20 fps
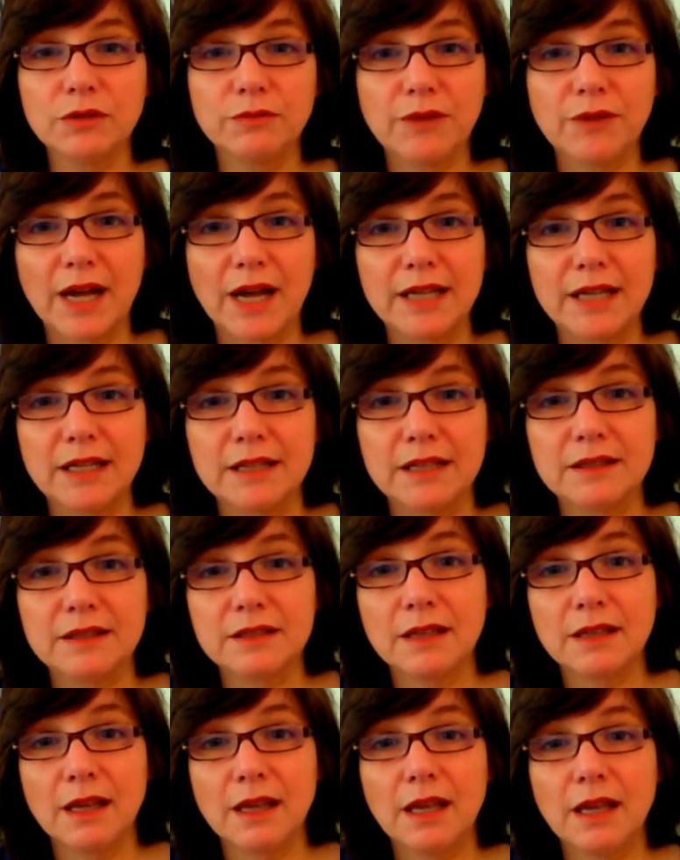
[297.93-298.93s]
to finance
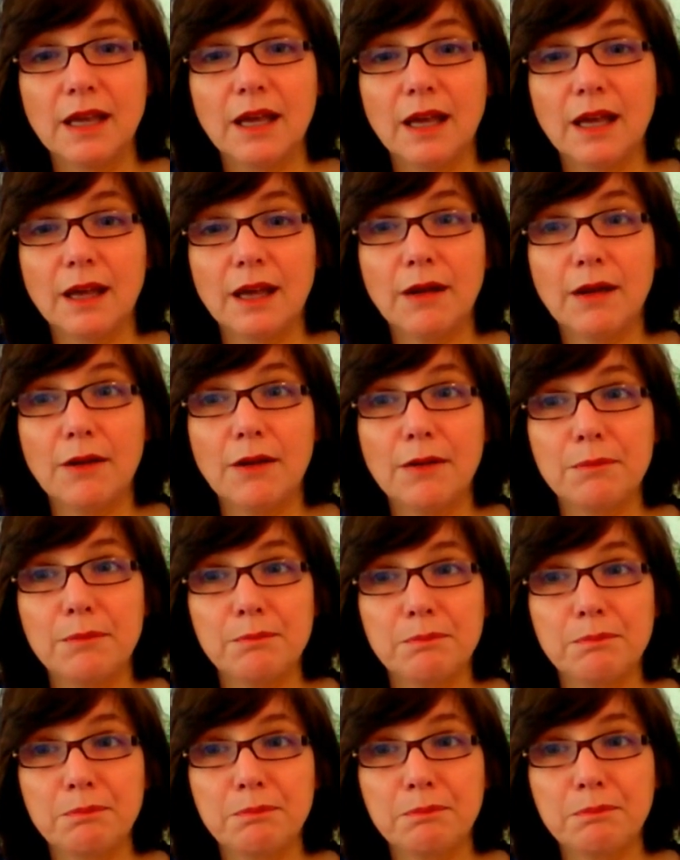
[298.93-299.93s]

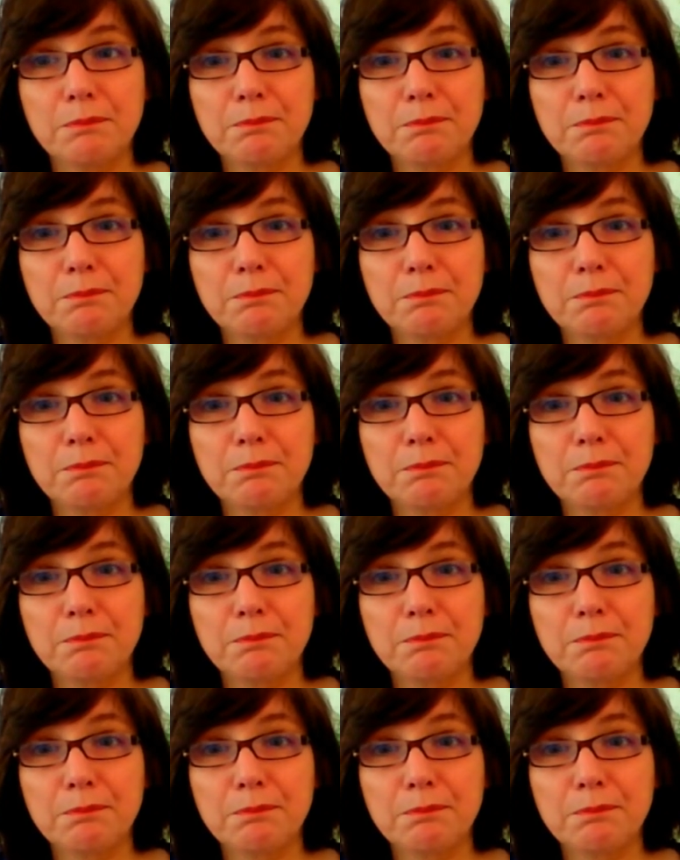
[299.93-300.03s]
um,